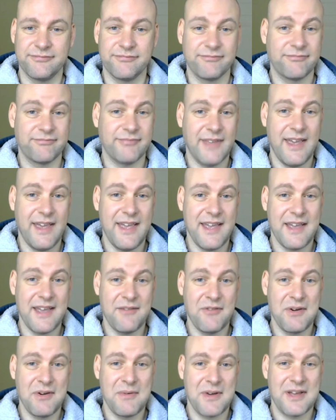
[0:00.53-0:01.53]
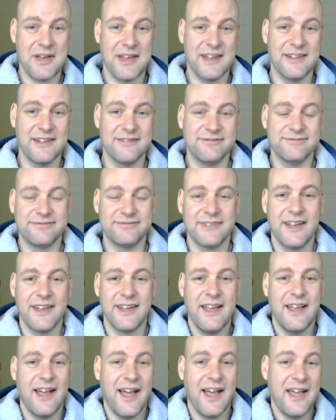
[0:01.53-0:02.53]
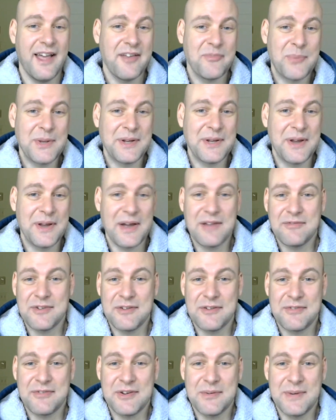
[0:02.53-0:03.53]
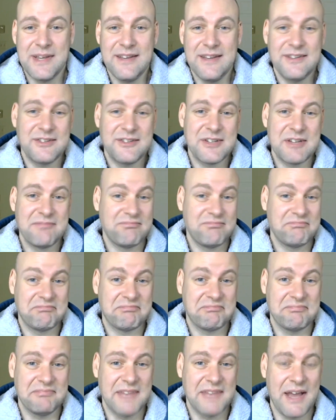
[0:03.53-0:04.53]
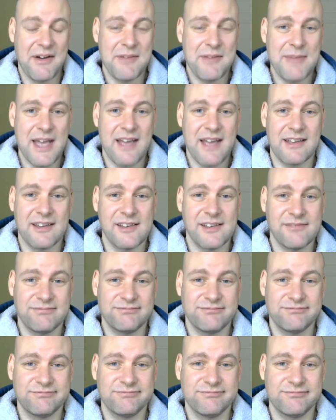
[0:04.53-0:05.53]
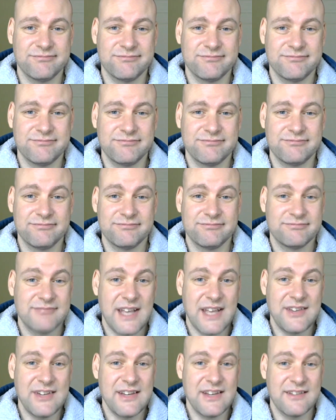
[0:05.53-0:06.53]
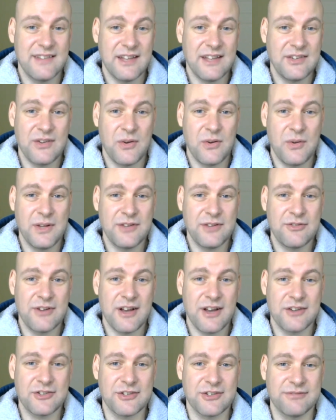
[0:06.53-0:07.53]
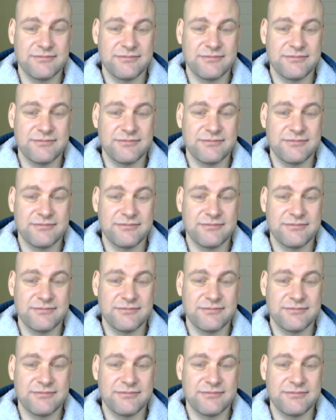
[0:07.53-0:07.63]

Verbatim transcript: Hey everyone! I've been gone for a few weeks and now I'm back. That's it, that's the whole introduction.